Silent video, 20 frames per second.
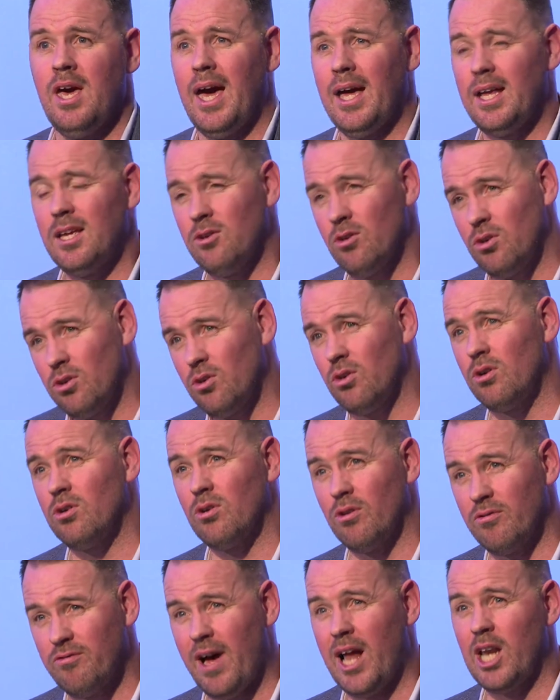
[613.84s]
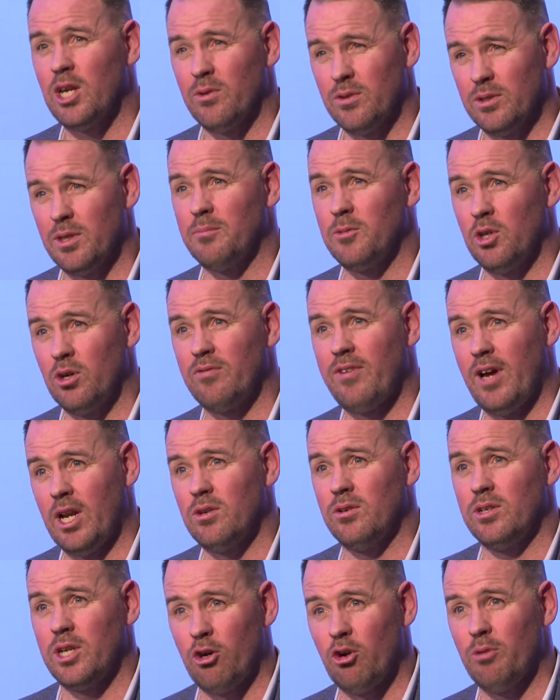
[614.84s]
You're valuing them, you're
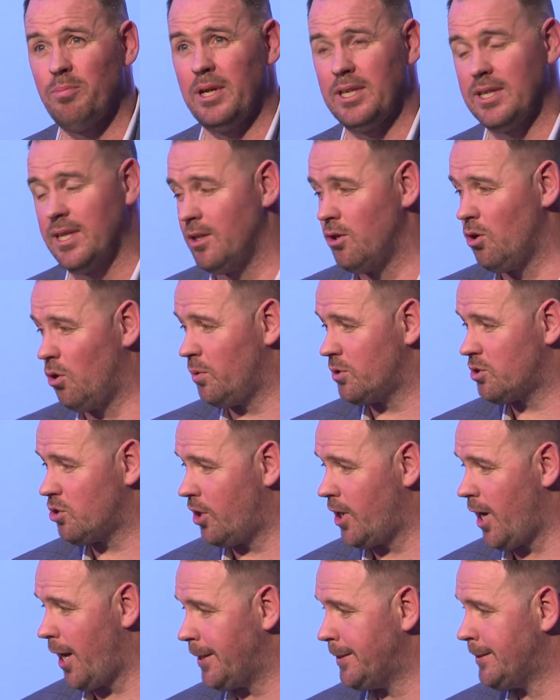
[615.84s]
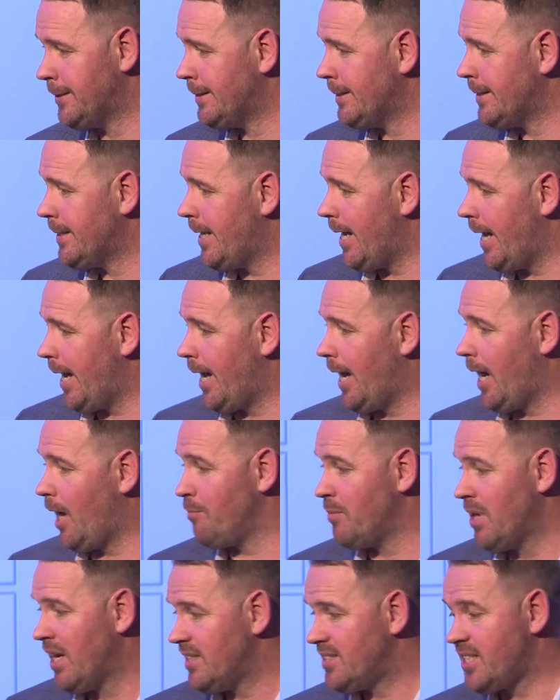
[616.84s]
valuing their opinion and know what's going
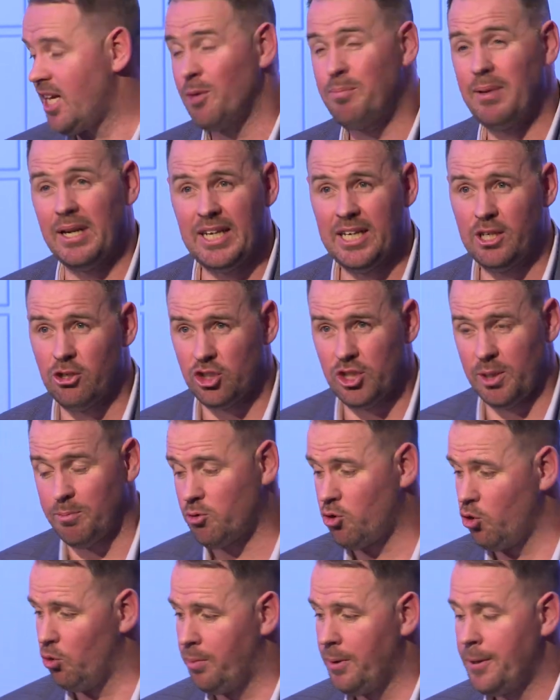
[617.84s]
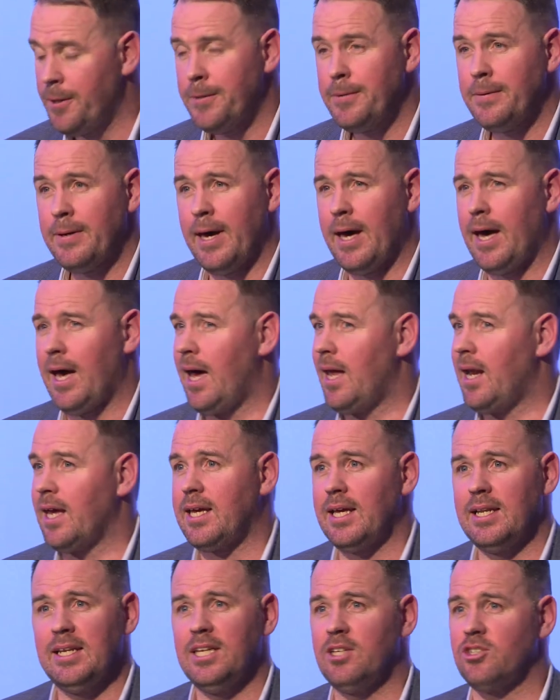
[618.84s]
on. Set up a leadership group.
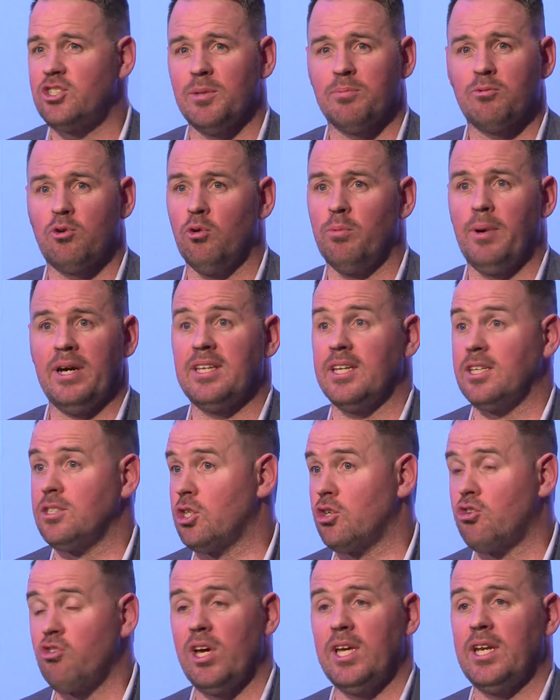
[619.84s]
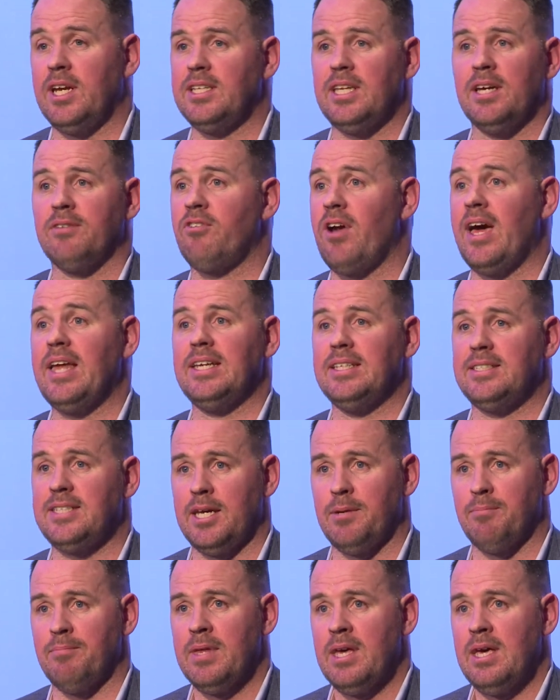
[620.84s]
Like a leadership group, I think, is a great idea for any
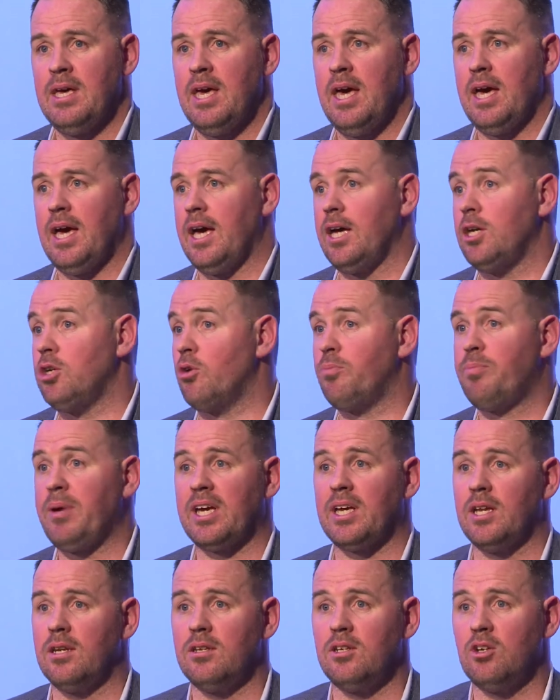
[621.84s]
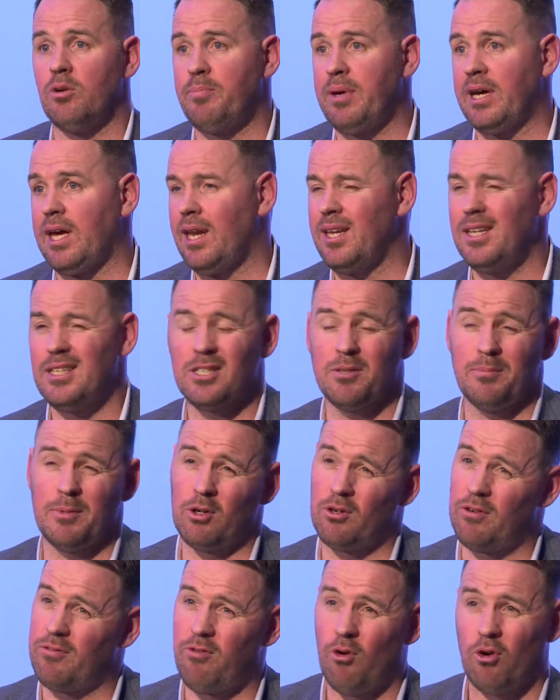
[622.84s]
team. You're picking, and this can be
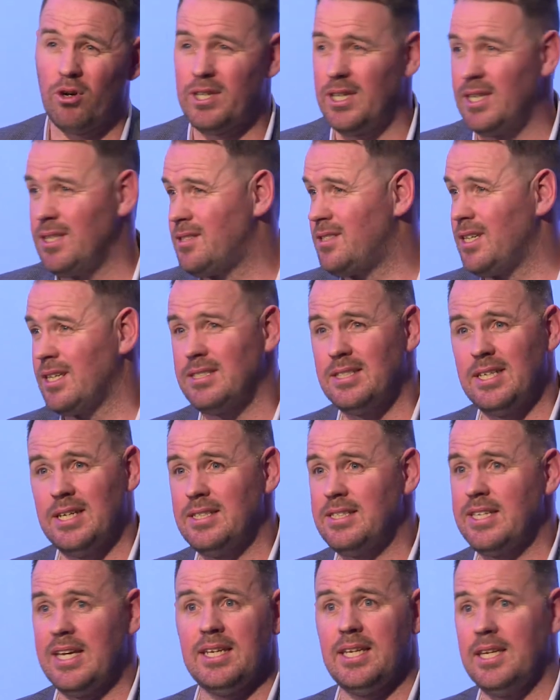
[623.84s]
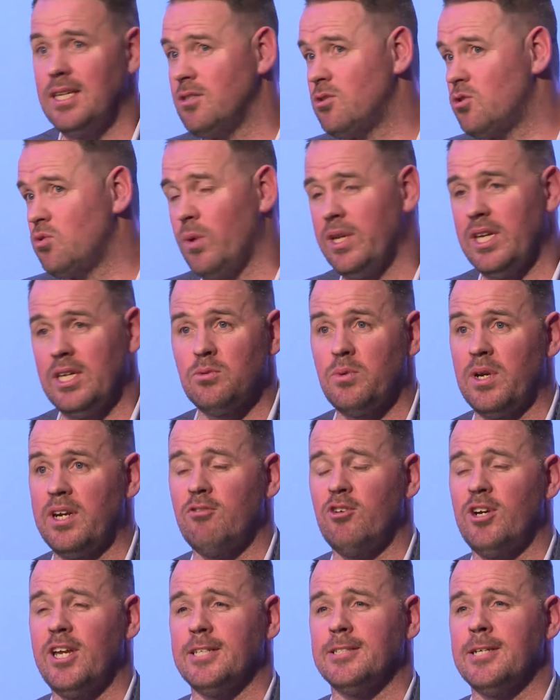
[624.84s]
under 14s, 16s, 18s, 20s,
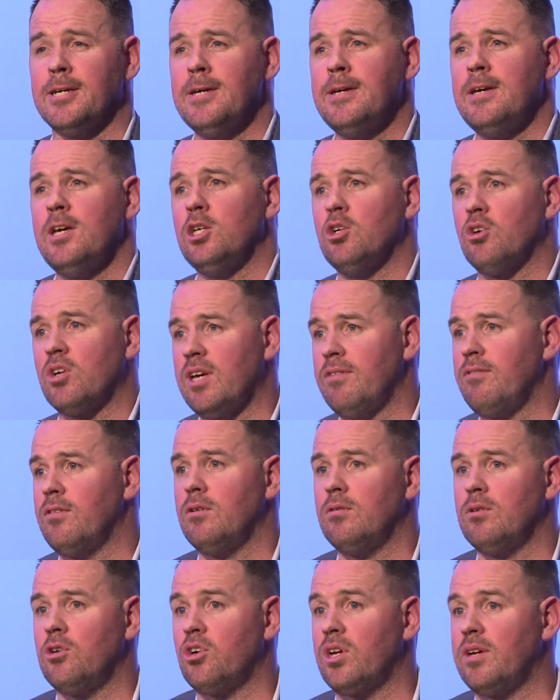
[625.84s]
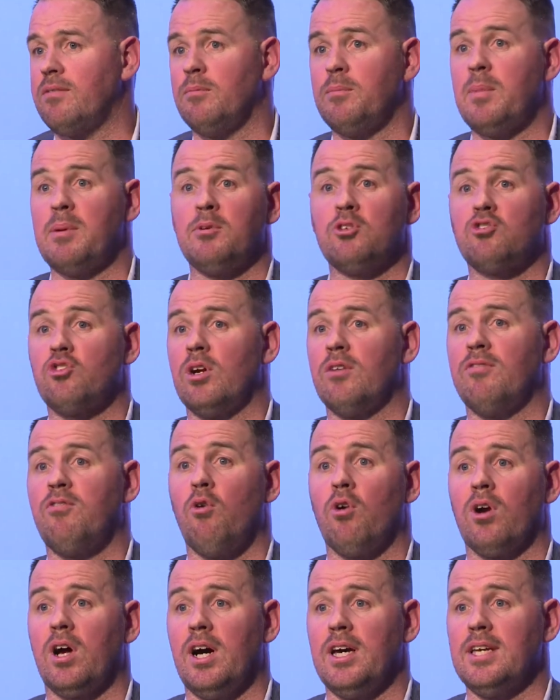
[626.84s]
whatever it is. You're giving maybe three or
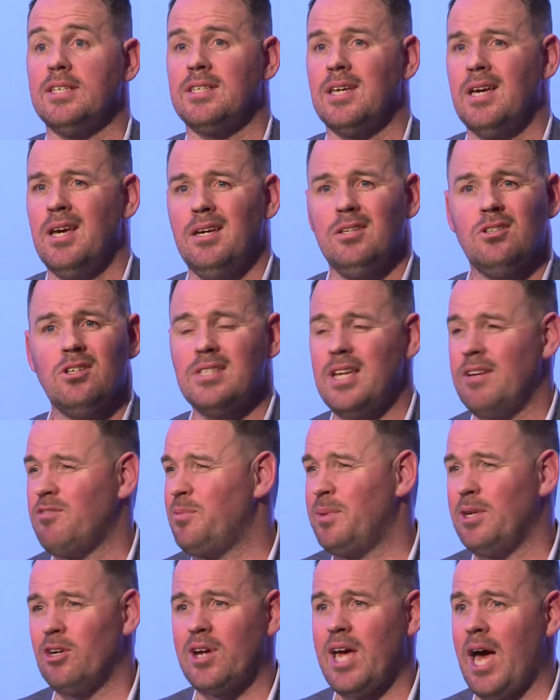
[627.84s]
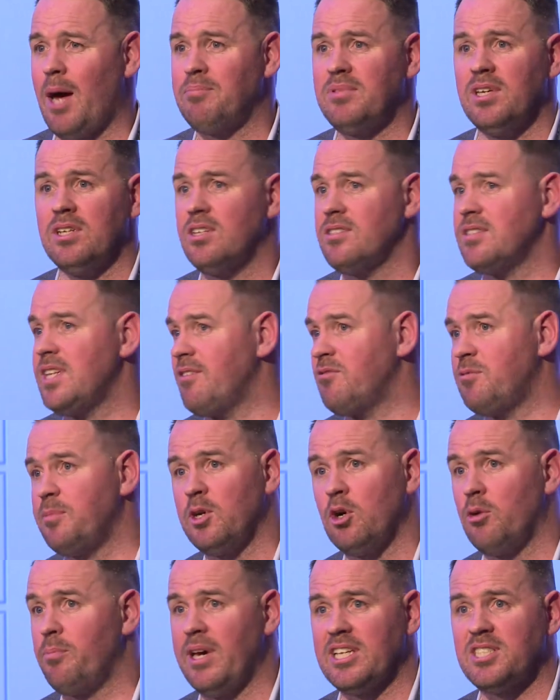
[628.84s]
four guys, doesn't have to be your captain, doesn't have to be
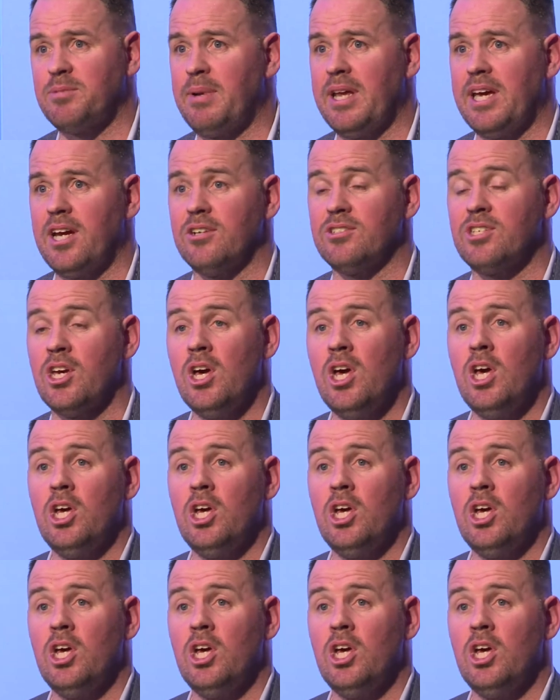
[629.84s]
your best players.